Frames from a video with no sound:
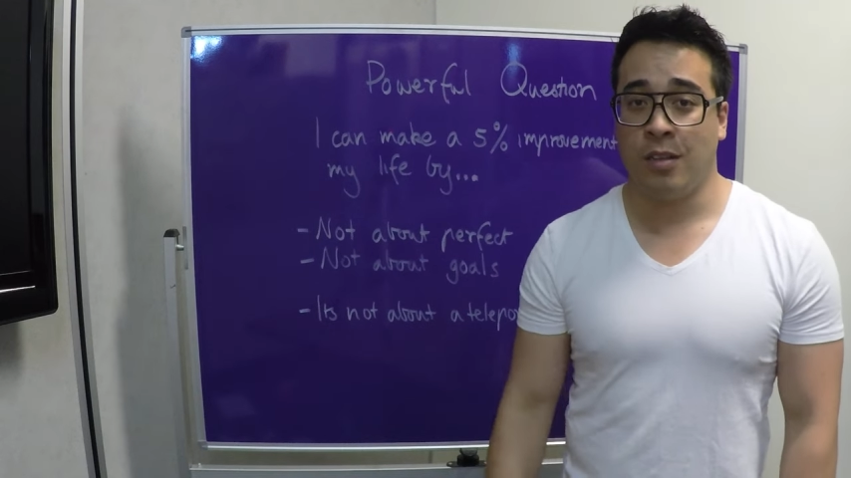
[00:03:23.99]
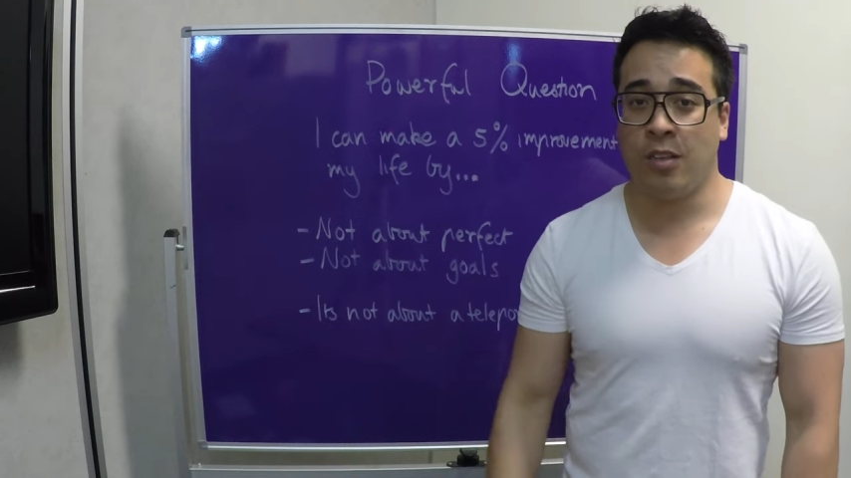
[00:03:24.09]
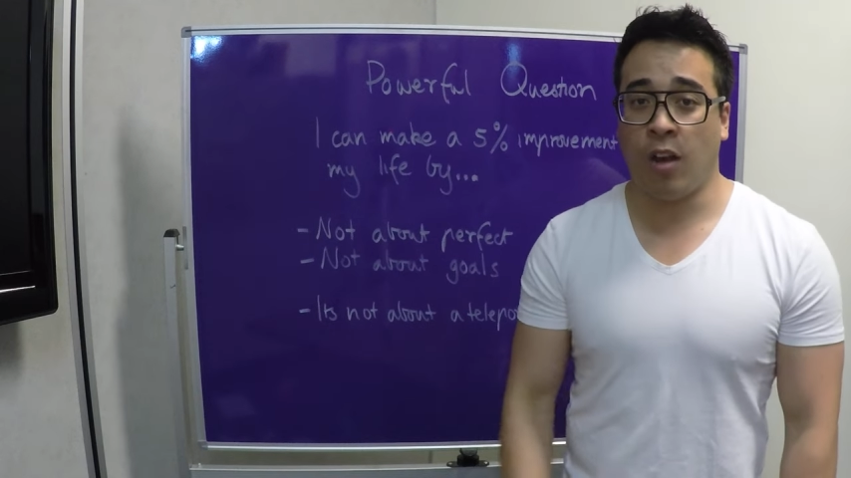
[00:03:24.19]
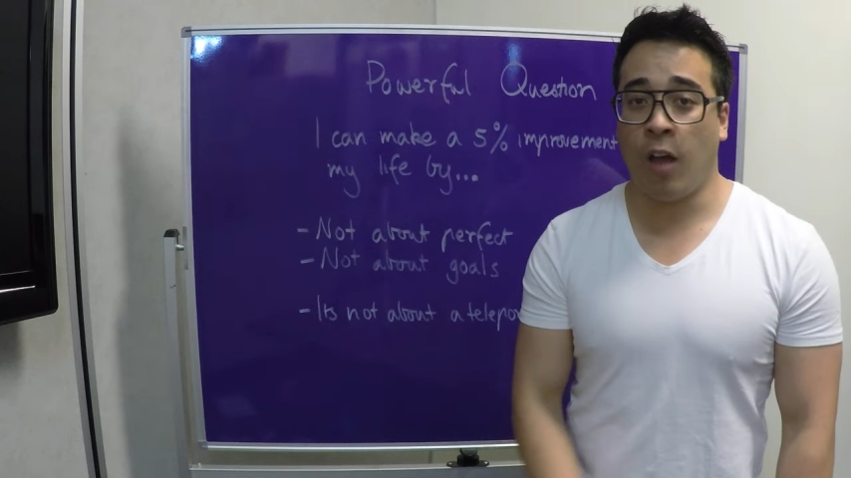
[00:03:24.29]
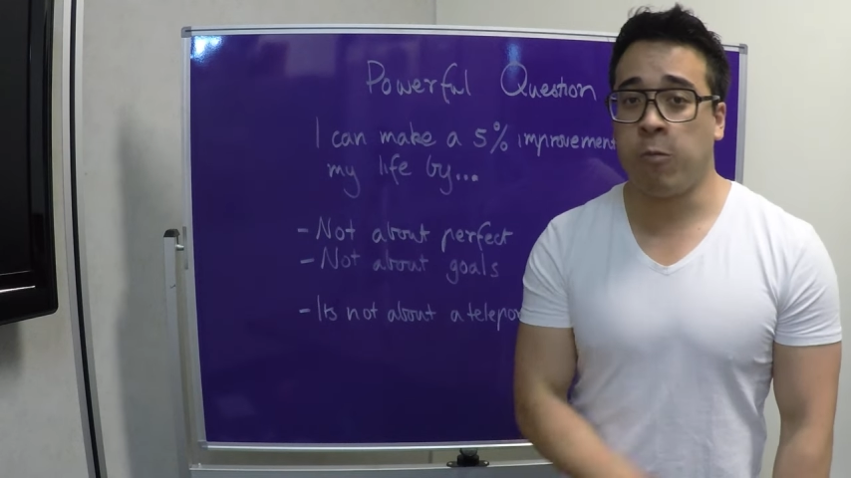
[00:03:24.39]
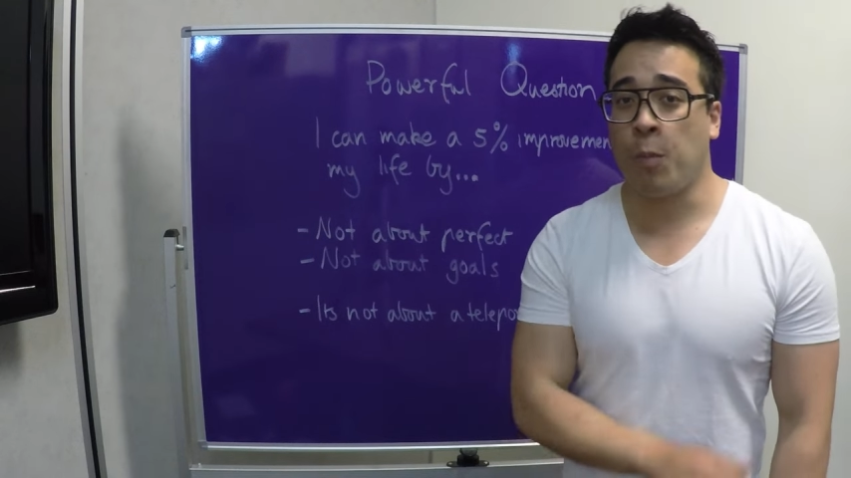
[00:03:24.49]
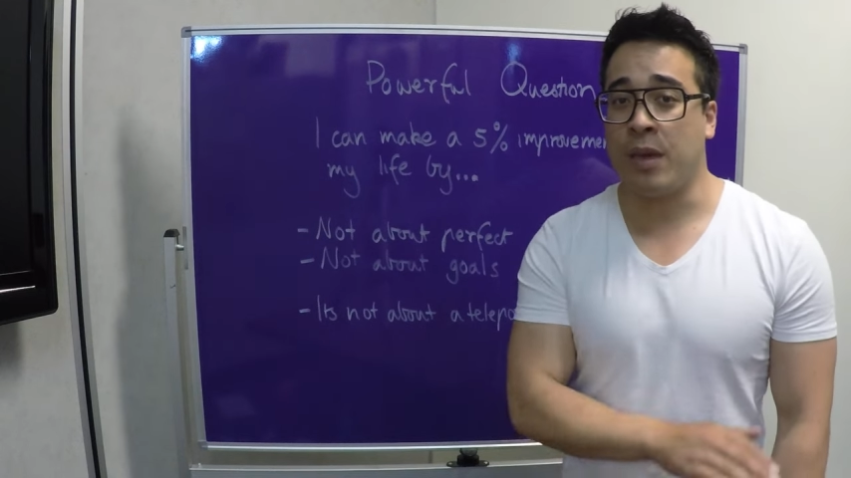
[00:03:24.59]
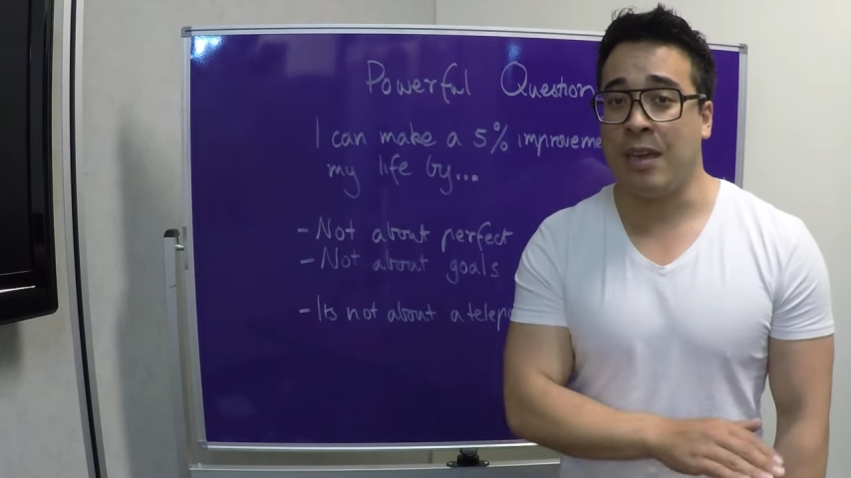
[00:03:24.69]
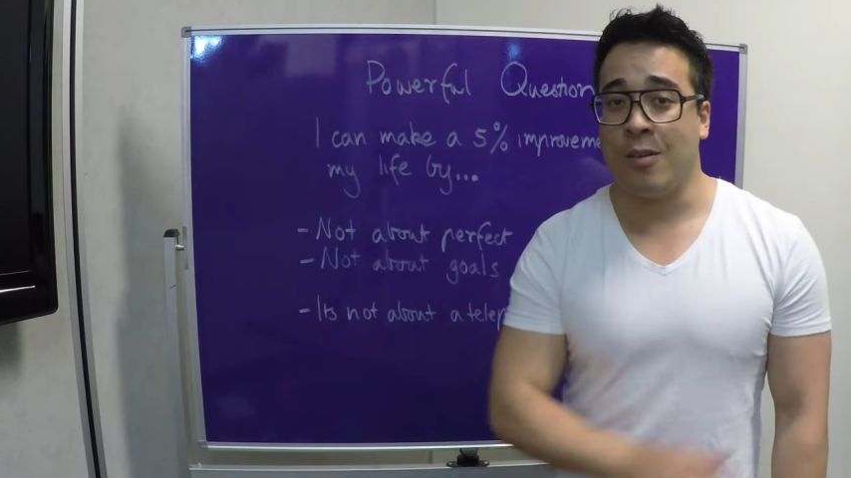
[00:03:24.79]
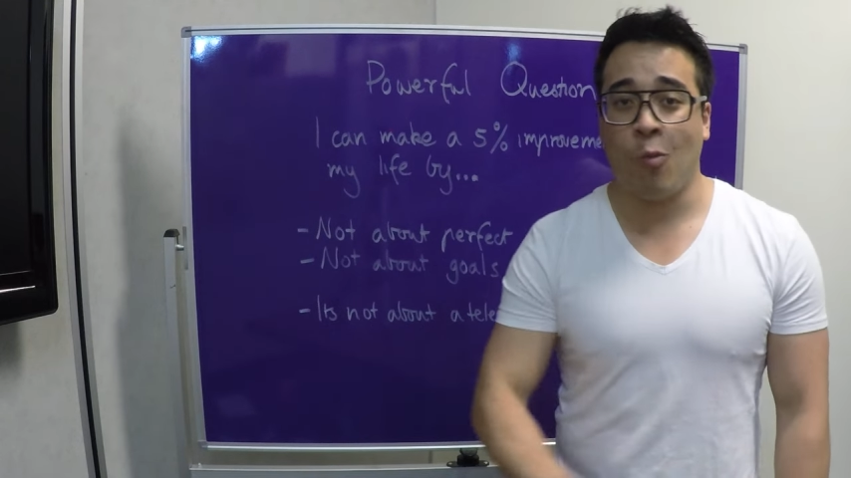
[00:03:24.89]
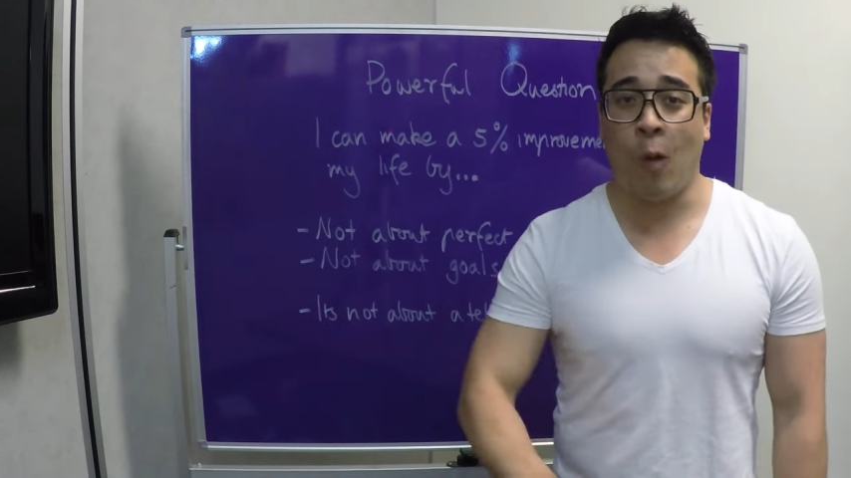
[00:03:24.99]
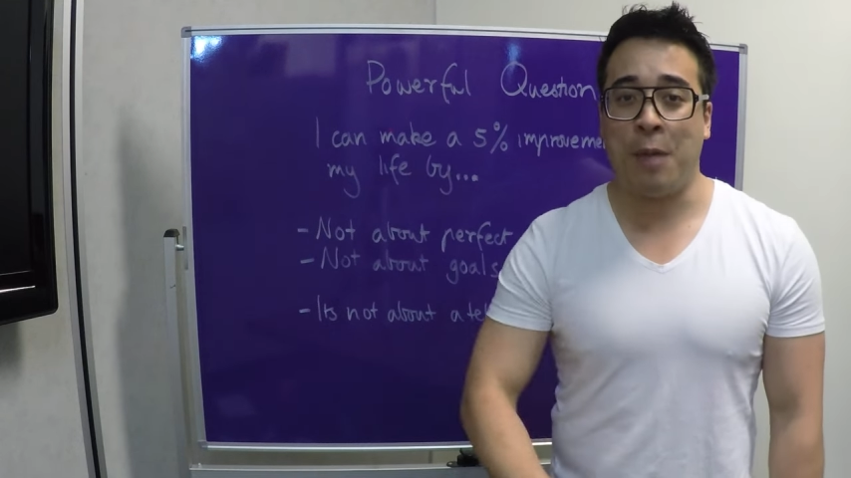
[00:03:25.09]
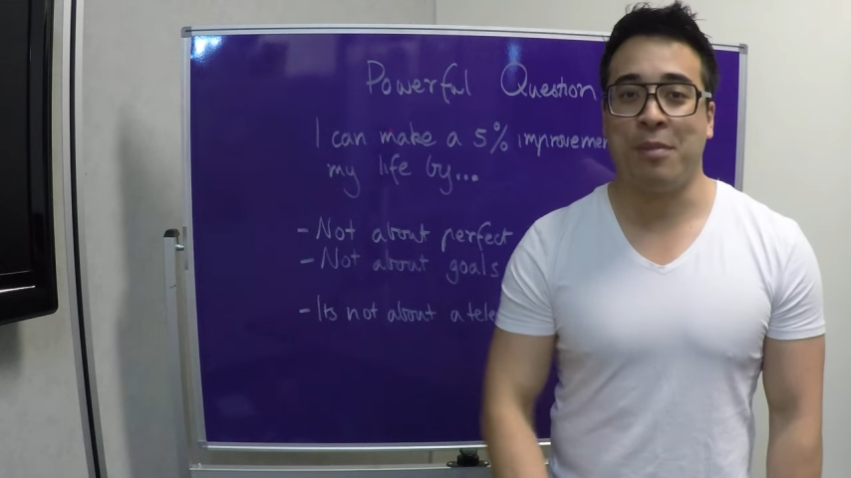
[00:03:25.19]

Your life will be way